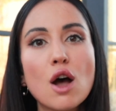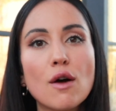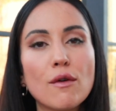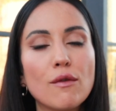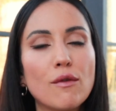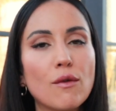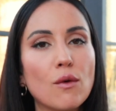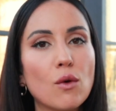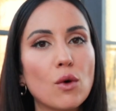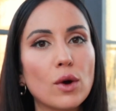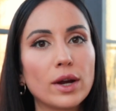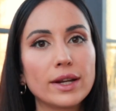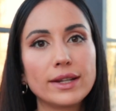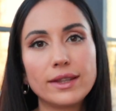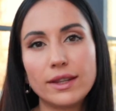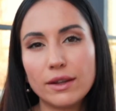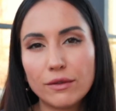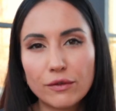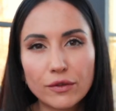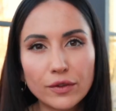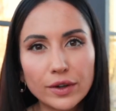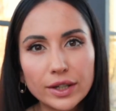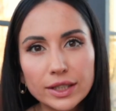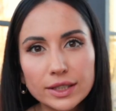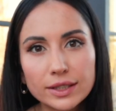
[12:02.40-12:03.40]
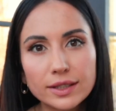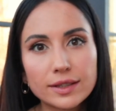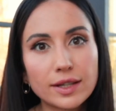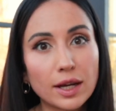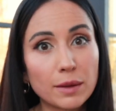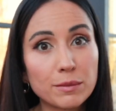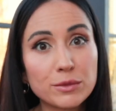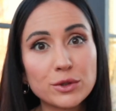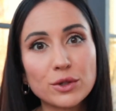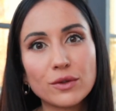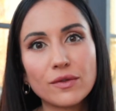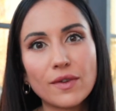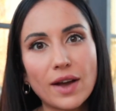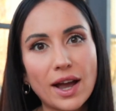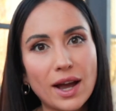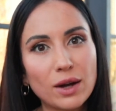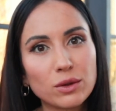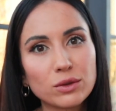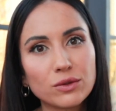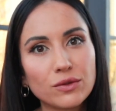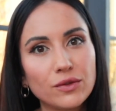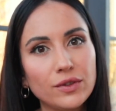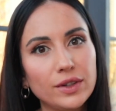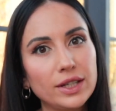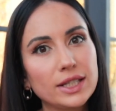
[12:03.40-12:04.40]
for different types of
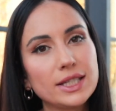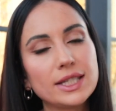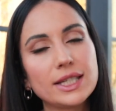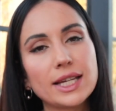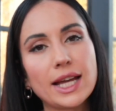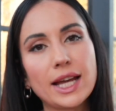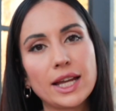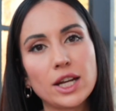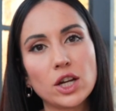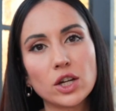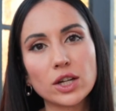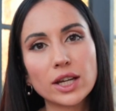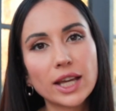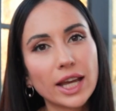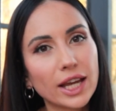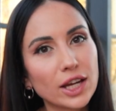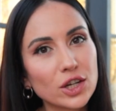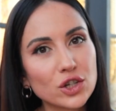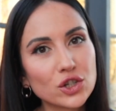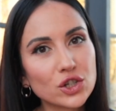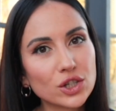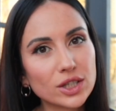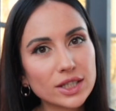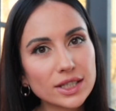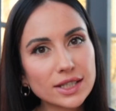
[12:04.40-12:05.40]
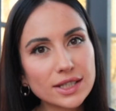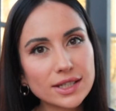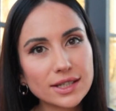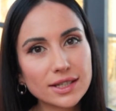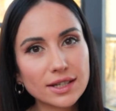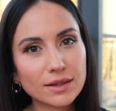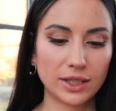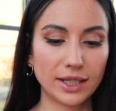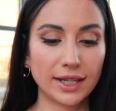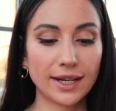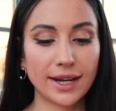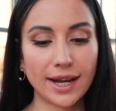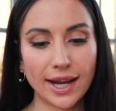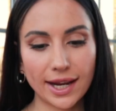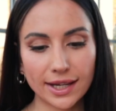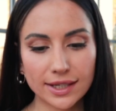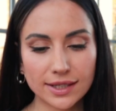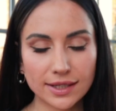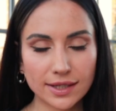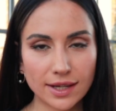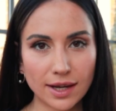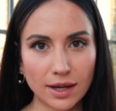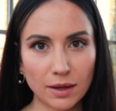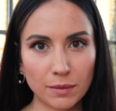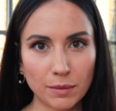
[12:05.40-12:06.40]
outfits and occasions.
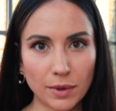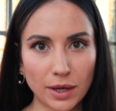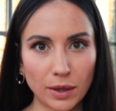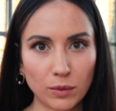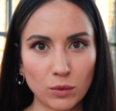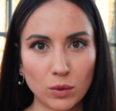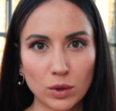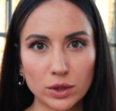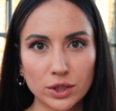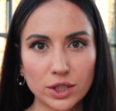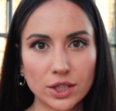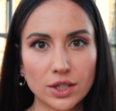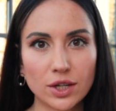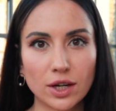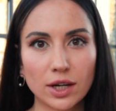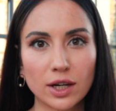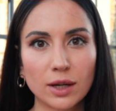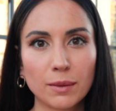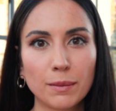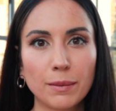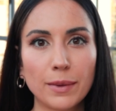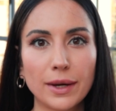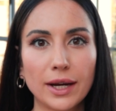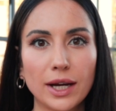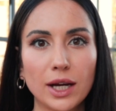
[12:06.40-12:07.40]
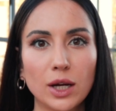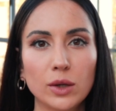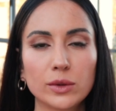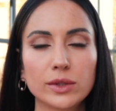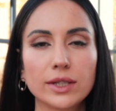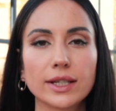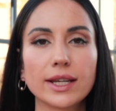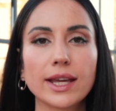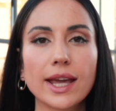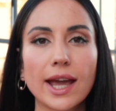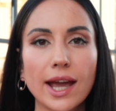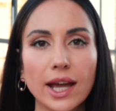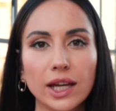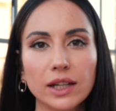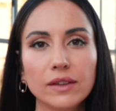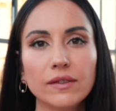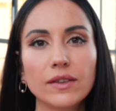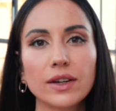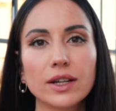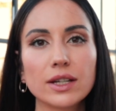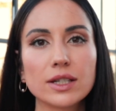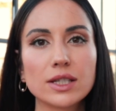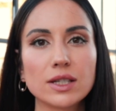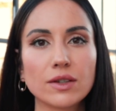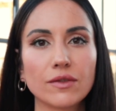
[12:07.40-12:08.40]
Next up, I want to talk about
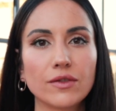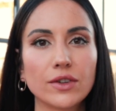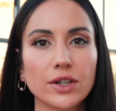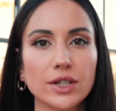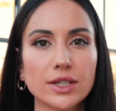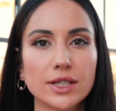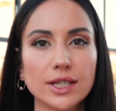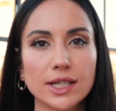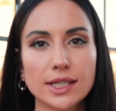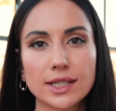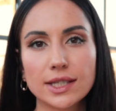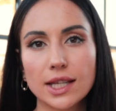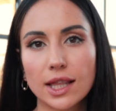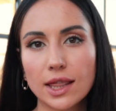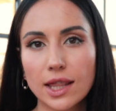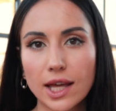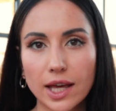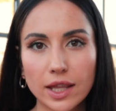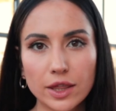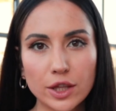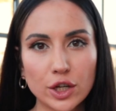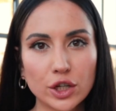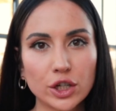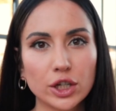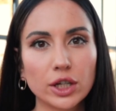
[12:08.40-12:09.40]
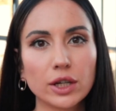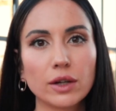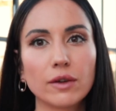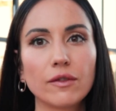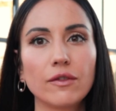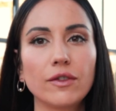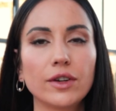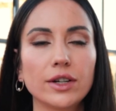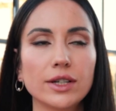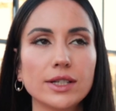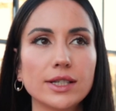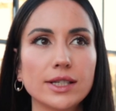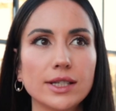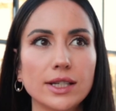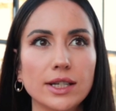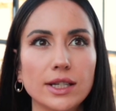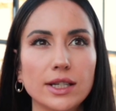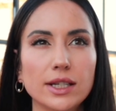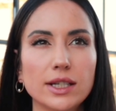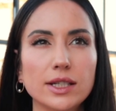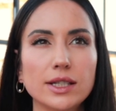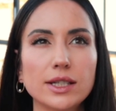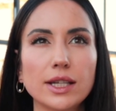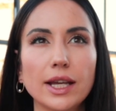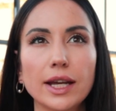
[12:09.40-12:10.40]
canvas versus the leather
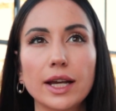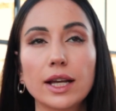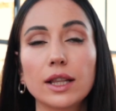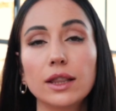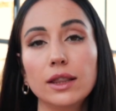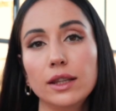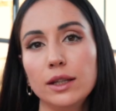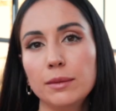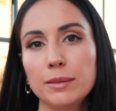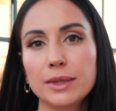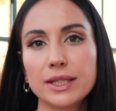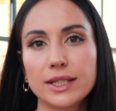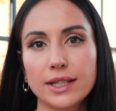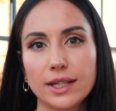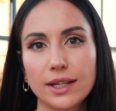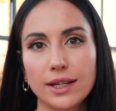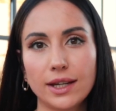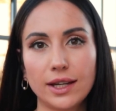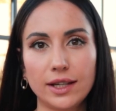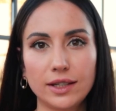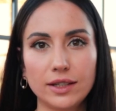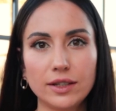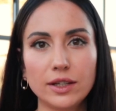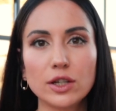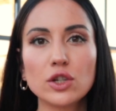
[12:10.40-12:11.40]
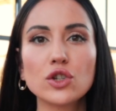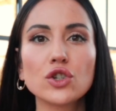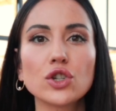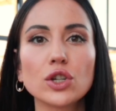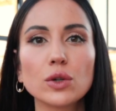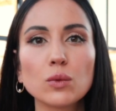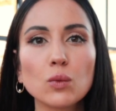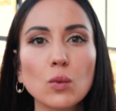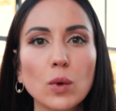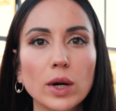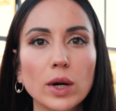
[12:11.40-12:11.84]
versus like limited edition